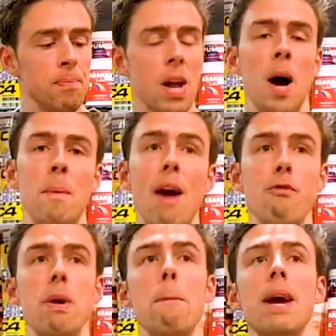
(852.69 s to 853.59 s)

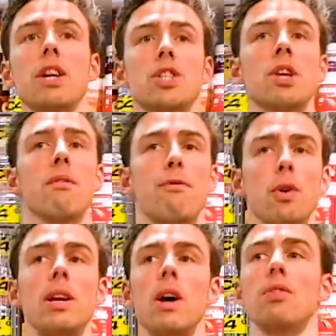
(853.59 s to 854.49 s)
Every mixed,
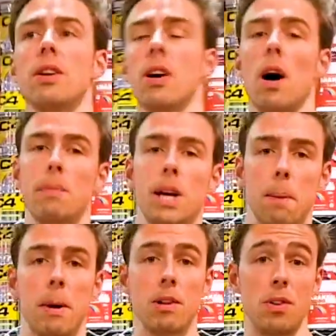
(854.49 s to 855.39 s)
fully loaded carb killer
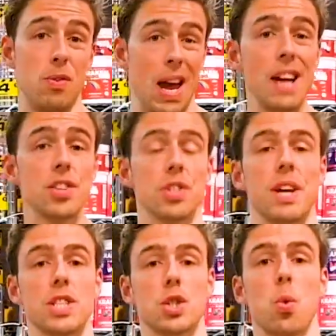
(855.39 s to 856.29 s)
bundle you get, so
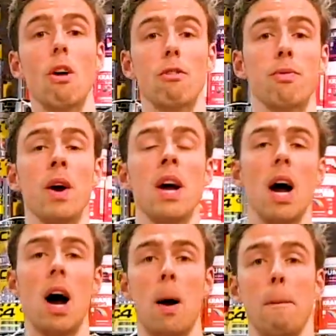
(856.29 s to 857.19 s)
that's 12
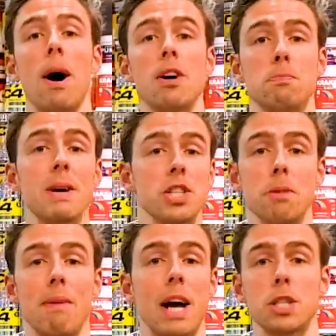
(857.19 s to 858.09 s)
bars mix
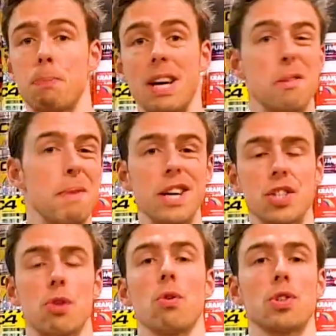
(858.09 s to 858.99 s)
and match, pick and mixed
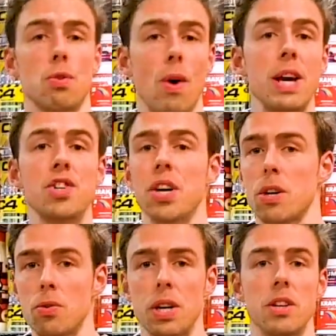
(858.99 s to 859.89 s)
across the range,
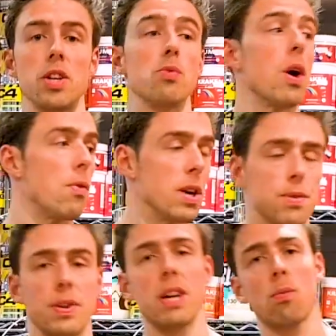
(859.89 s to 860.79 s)
including the new Go Nuts
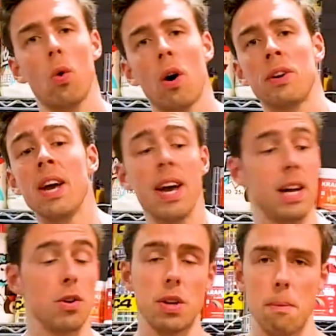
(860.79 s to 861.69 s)
vegan one,
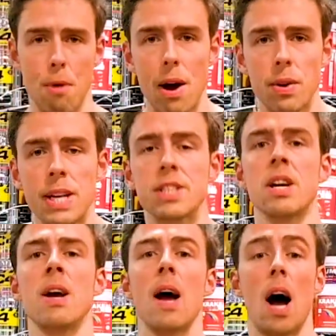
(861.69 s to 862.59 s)
including the brownies,
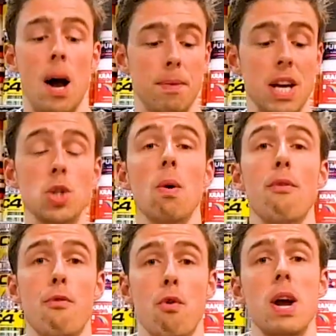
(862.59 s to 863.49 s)
gets you a
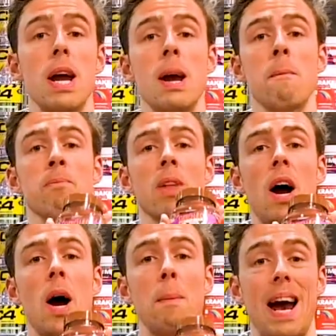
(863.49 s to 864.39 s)
free
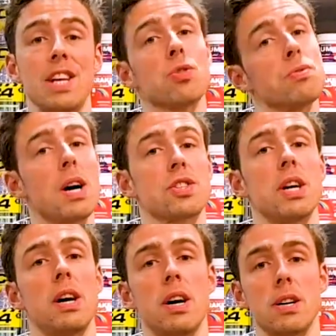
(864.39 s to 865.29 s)

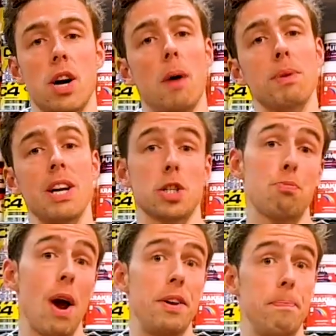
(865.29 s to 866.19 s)
hazelnutter carb killer
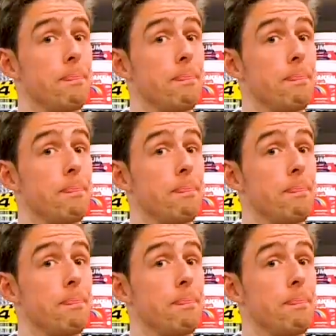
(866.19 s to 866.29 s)
spread.